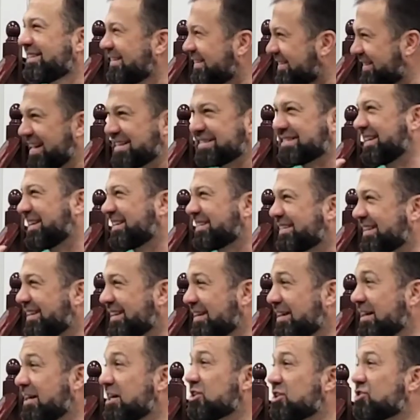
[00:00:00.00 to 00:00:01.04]
That's it.
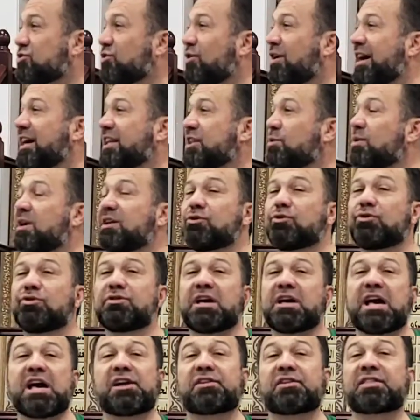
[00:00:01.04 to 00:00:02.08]
So anyone on
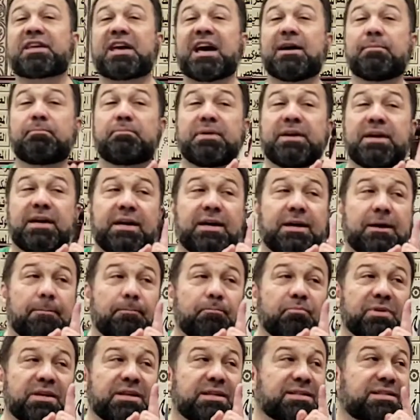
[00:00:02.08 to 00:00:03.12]
earth can be
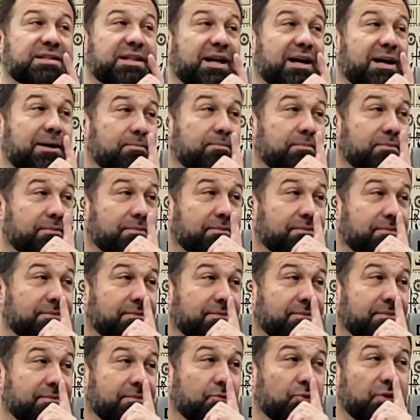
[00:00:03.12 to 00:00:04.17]
in Islam,
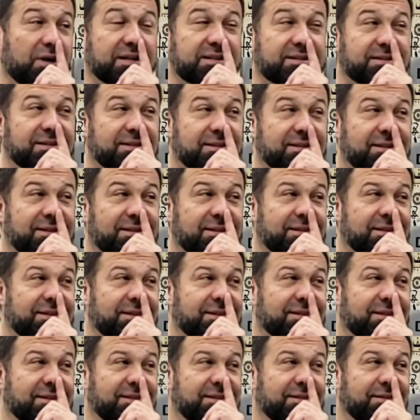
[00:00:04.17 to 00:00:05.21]
what?
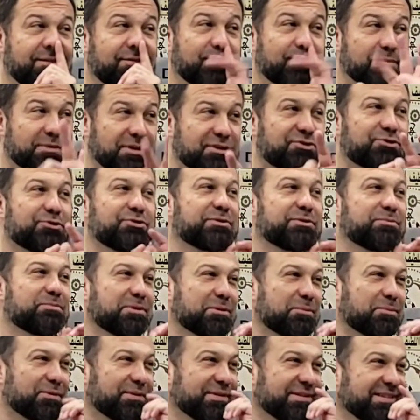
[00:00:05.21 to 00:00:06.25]
From the chosen
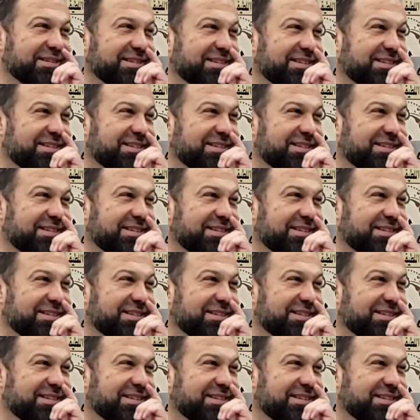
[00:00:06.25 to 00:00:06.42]
people.